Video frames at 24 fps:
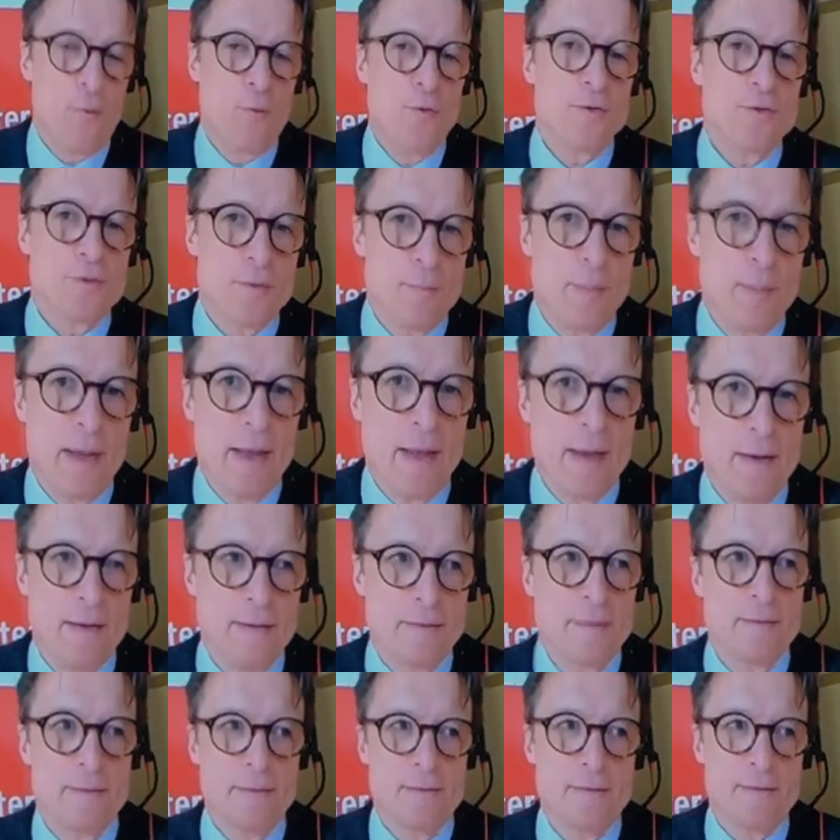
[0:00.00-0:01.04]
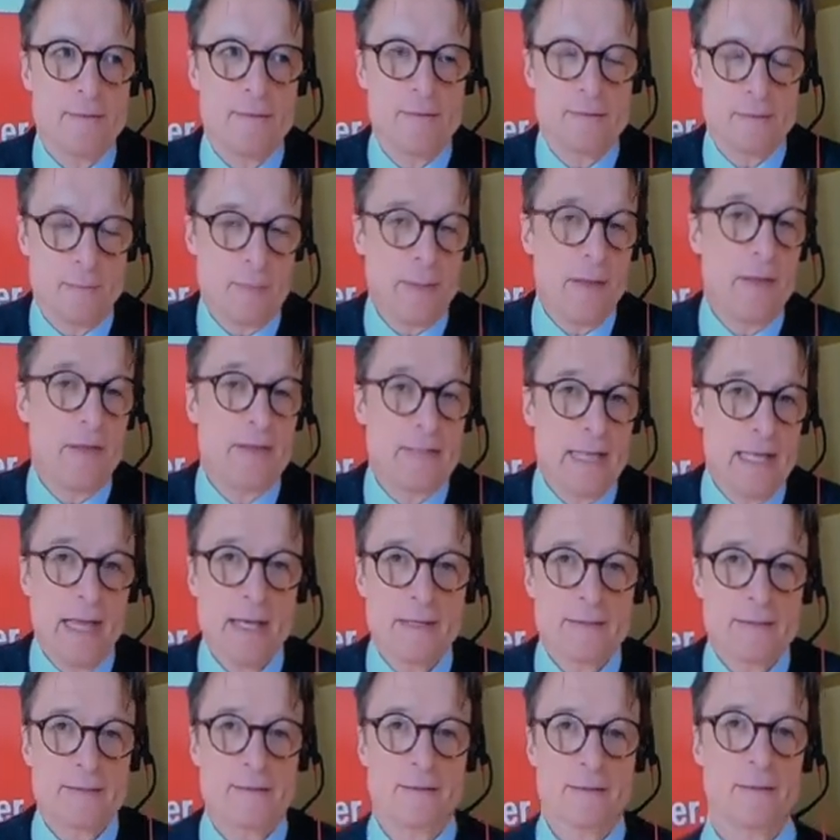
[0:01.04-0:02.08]
forced to pay to, to pay a
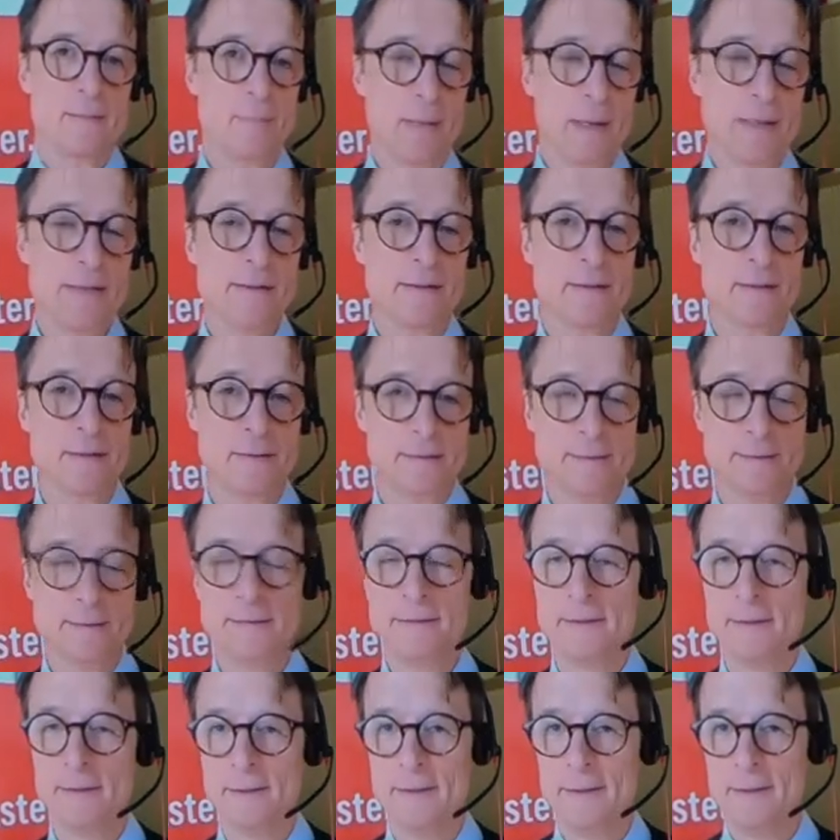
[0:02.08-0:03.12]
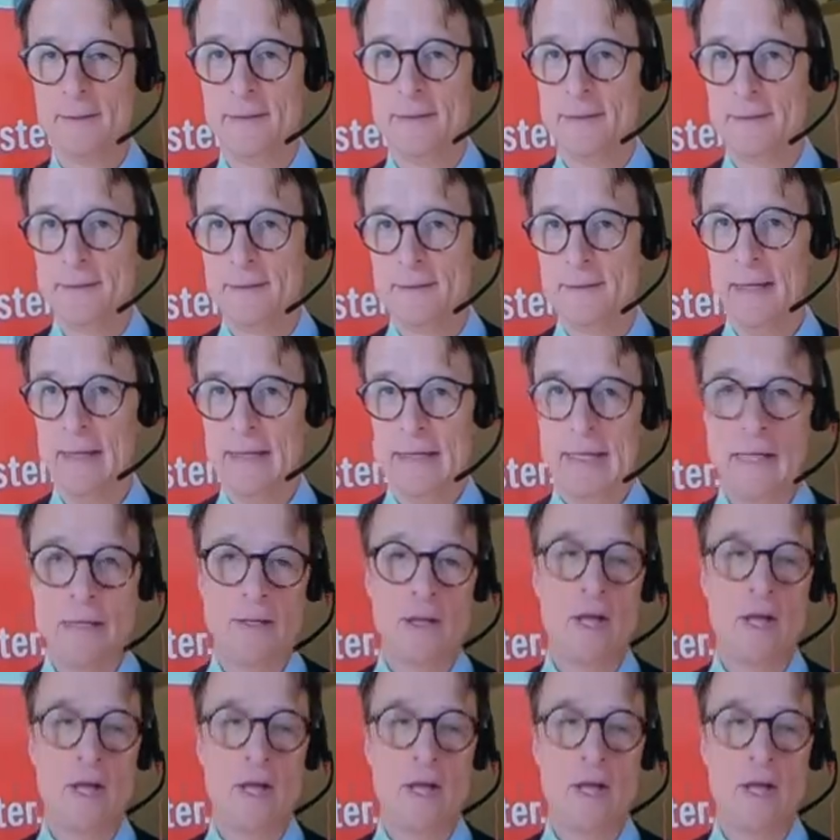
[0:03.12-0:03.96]
tax, basically. Yeah, and it's and,